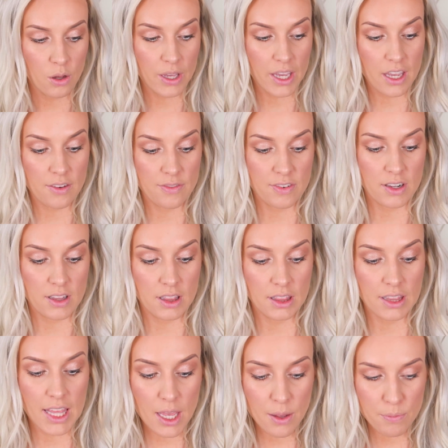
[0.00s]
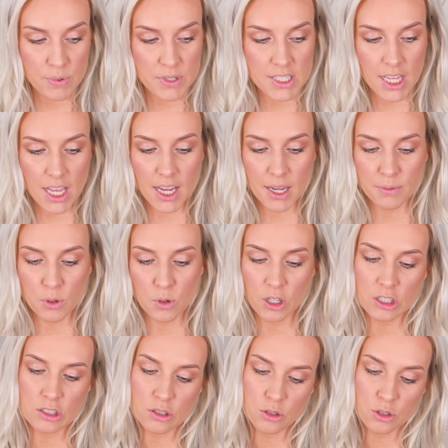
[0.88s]
Okay, for lips, I'm
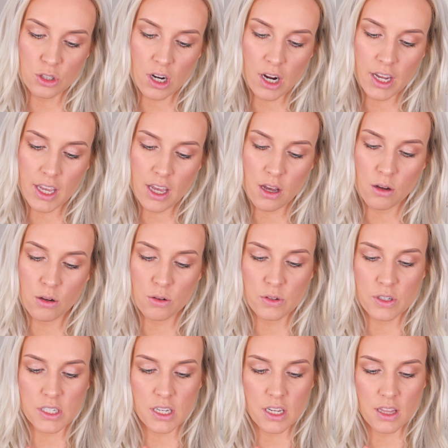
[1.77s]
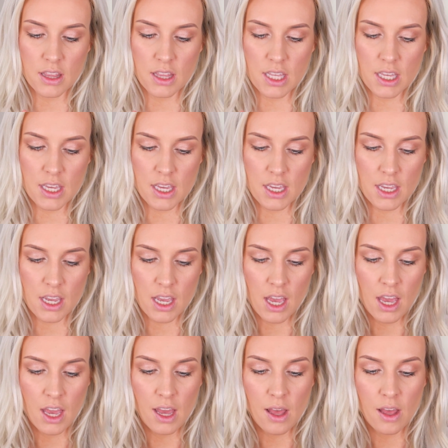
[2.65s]
going to try out
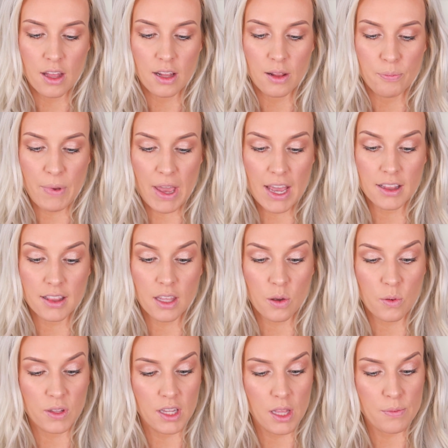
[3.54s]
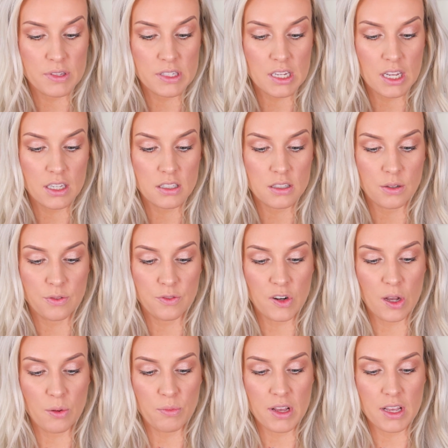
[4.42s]
the matte liquid lipsticks
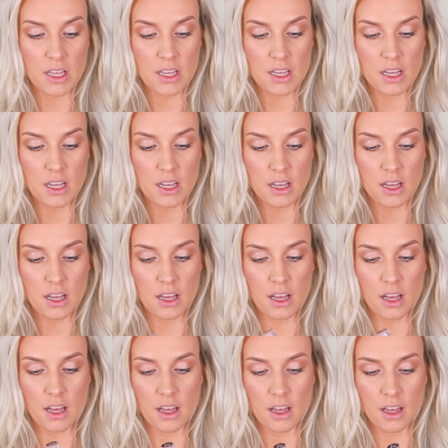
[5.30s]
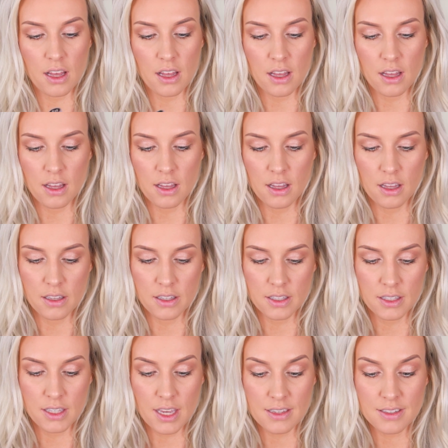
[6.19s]
from
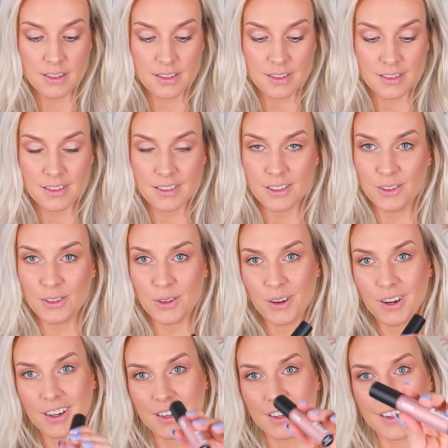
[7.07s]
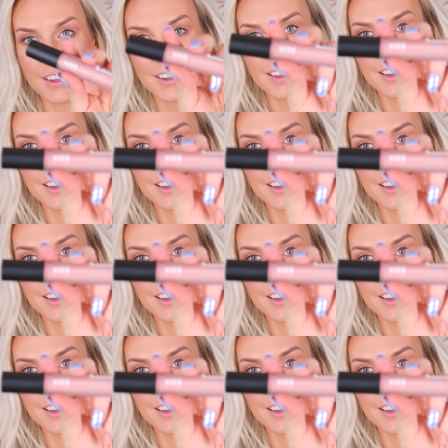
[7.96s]
Kiss New York.